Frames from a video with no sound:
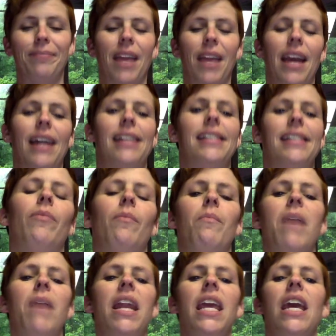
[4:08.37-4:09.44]
and
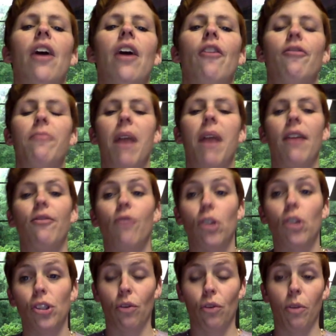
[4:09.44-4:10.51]
many of my
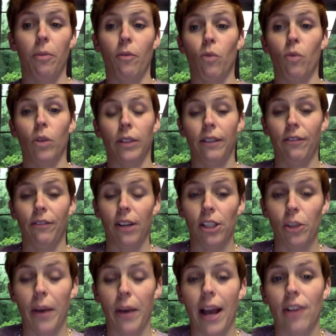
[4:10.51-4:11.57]
first group of worldly friends
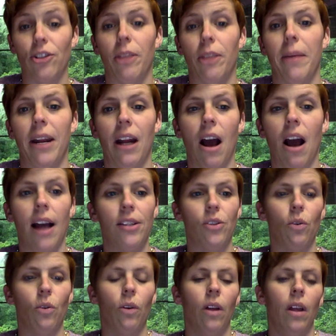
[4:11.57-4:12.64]
who I actually met in high
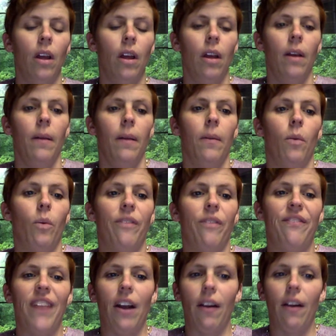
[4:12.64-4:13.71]
school were
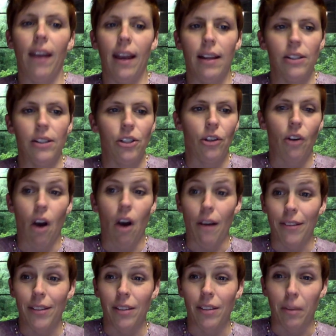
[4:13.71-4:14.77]
very into goth
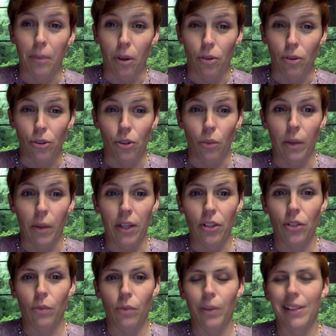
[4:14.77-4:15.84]
subculture,
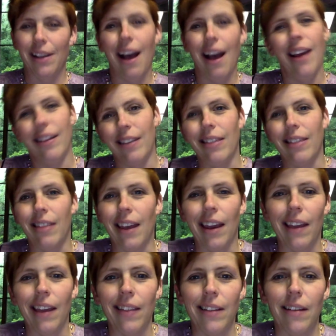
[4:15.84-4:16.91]
which was kind of the thing
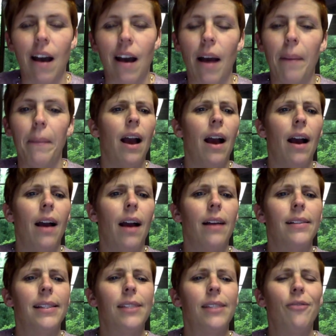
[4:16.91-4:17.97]
at the time.
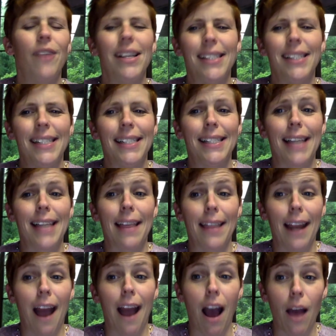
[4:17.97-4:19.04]
Suffice it to say
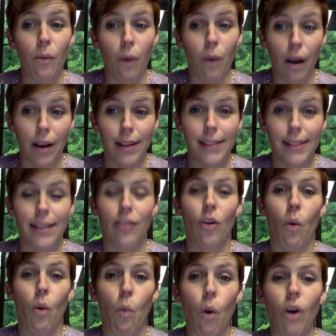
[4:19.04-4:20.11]
that I was the
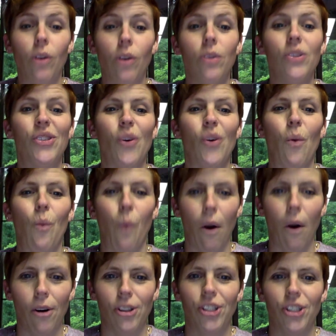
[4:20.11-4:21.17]
world's
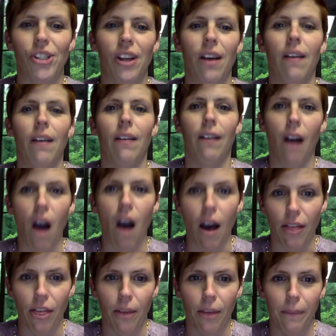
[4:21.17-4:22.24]
worst
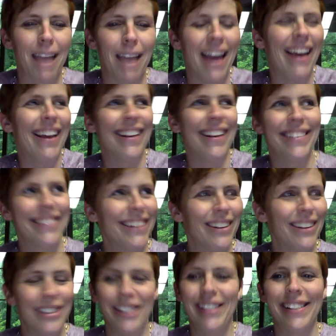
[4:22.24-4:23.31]
goth. It
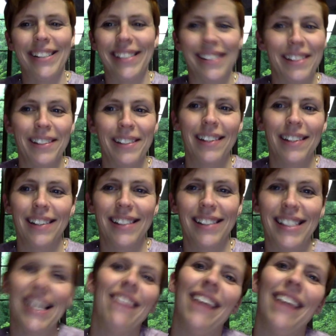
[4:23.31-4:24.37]
was just
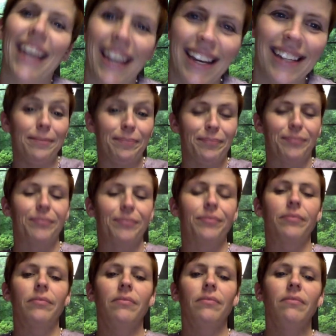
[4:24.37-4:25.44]
silly.
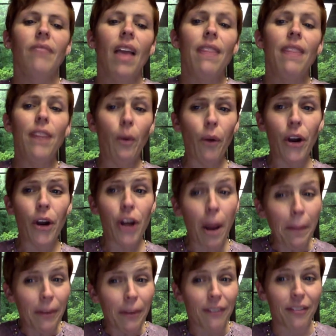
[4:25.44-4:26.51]
There were a
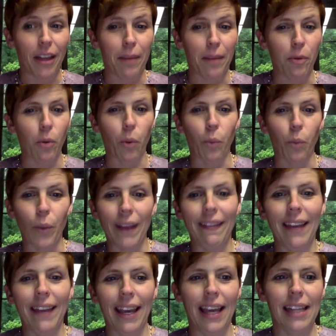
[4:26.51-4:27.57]
number of them who were
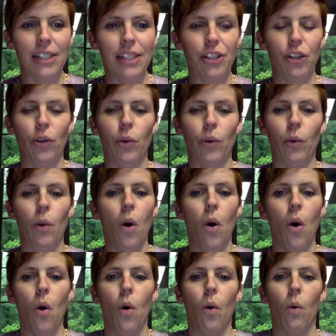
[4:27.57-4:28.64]
really into
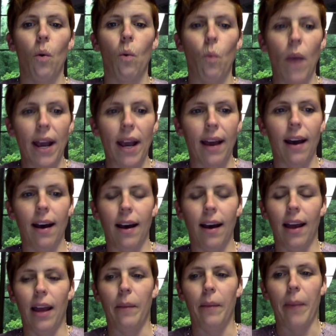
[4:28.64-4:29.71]
Wicca
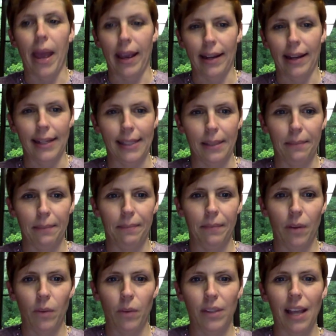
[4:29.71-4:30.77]
and paganism.
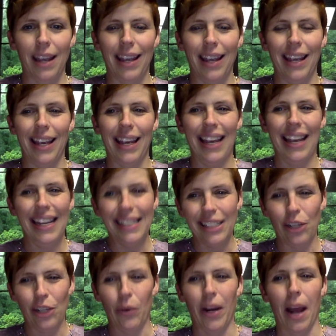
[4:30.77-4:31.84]
Was I
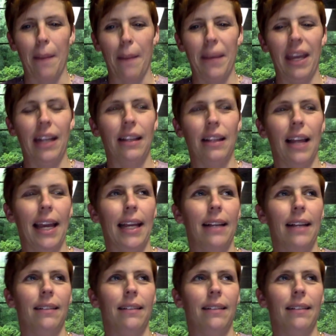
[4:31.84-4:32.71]
into it? I mean, like,